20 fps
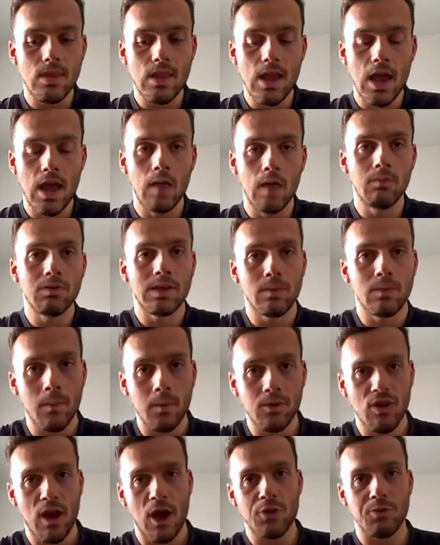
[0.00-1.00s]
Obviously, when my
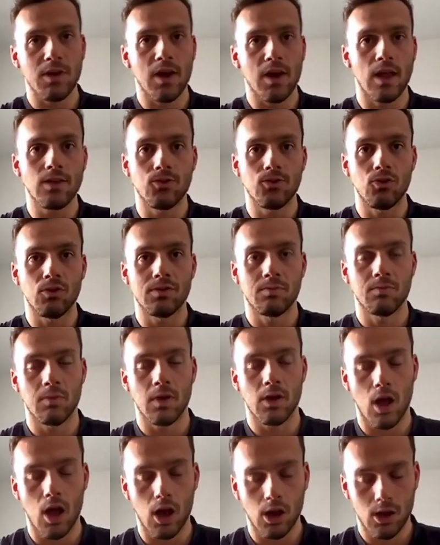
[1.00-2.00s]
trials were cancelled,
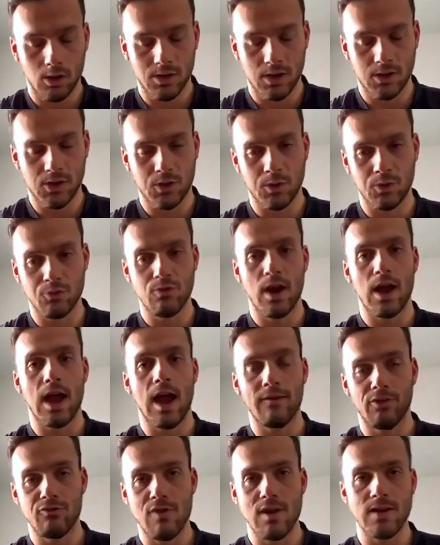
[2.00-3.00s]
our coach said, right,
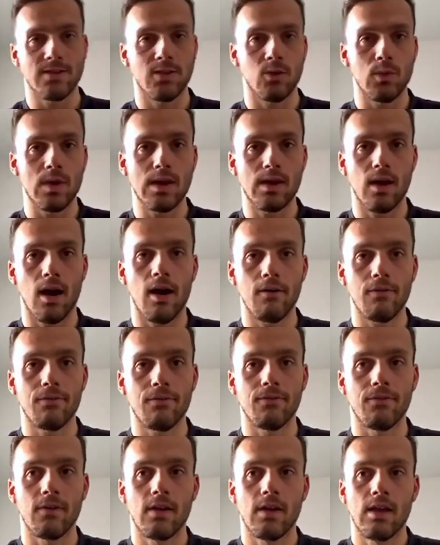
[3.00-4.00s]
have the rest of the week
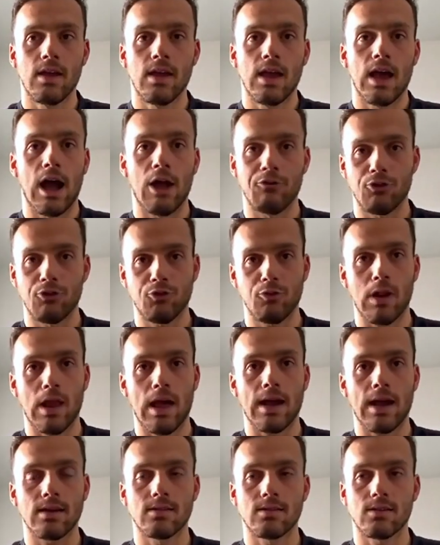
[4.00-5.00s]
off and just
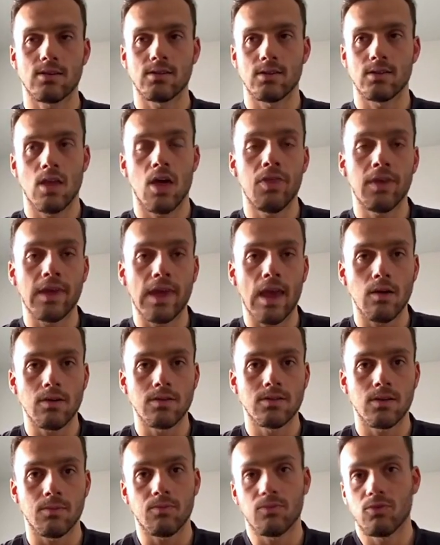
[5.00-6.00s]
relax because there's nothing else
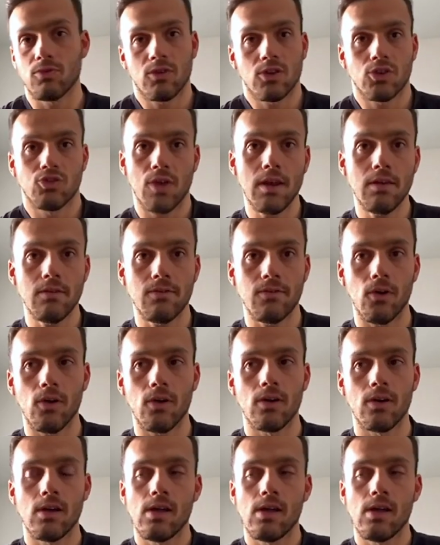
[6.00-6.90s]
to, to train for.